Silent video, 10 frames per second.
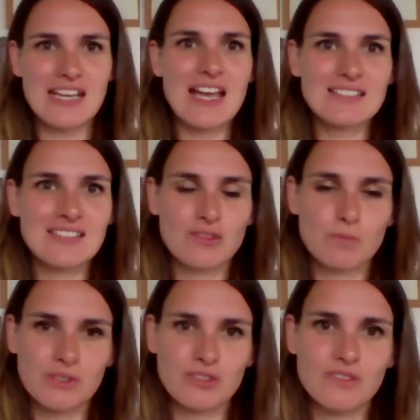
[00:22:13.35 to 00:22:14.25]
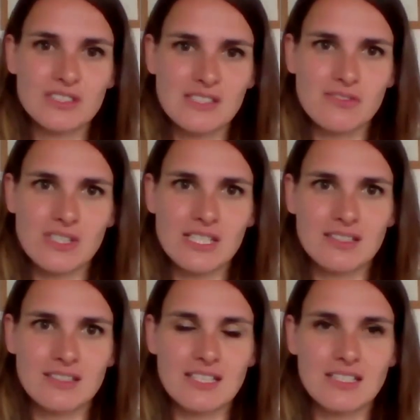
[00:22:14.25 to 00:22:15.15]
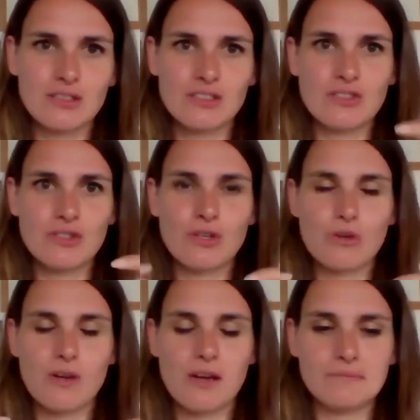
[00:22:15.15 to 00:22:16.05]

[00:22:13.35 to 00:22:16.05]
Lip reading: acts as a preservative, it could, you know,